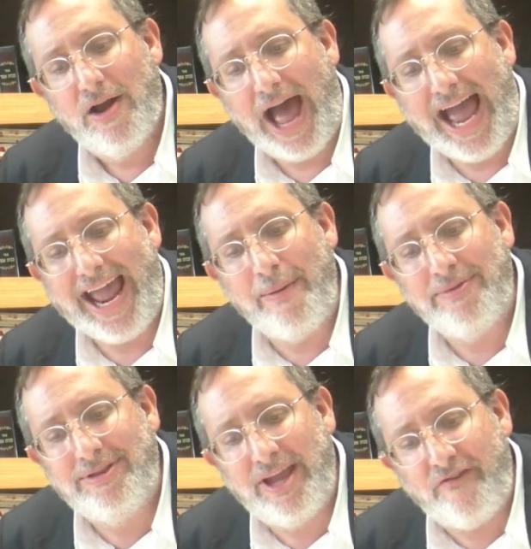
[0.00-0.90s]
I
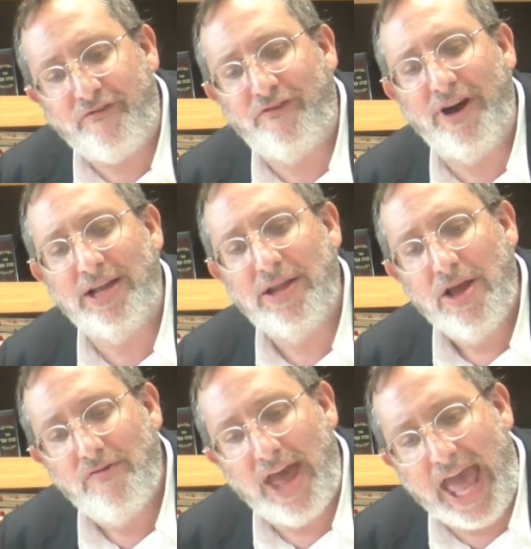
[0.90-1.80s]
am
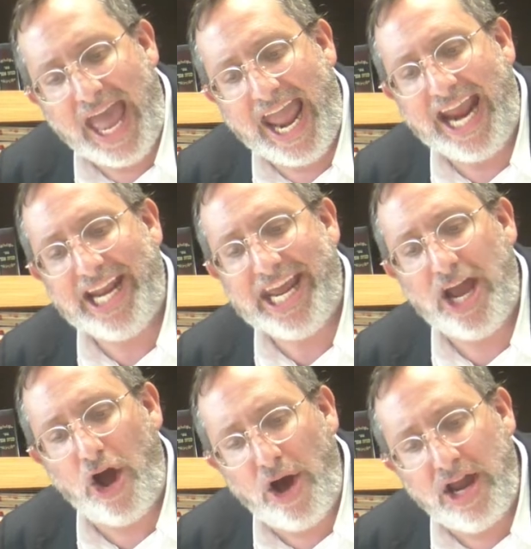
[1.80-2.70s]
different. The
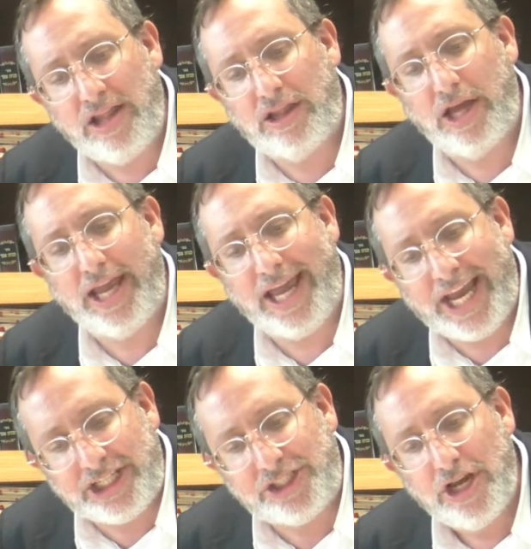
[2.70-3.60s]
Eini Oisa
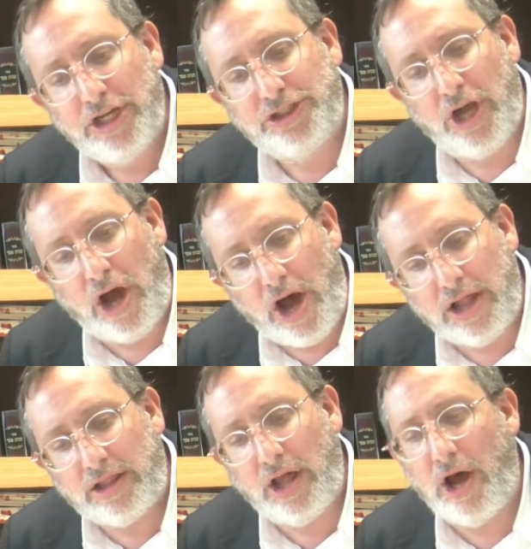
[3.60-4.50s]
Ish
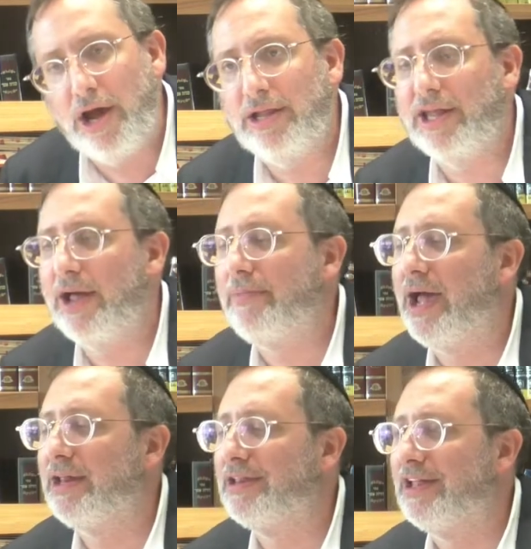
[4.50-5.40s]
Sha'asa Oisan
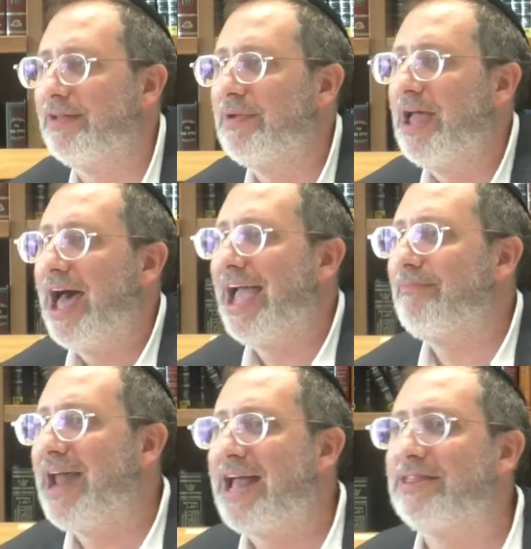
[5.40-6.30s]
Amaisim. I
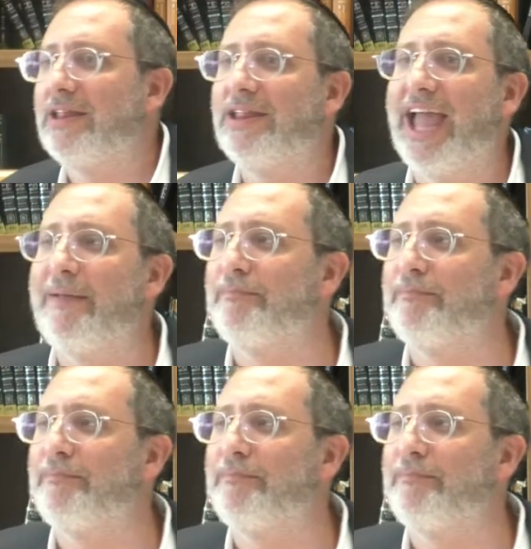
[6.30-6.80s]
am not the same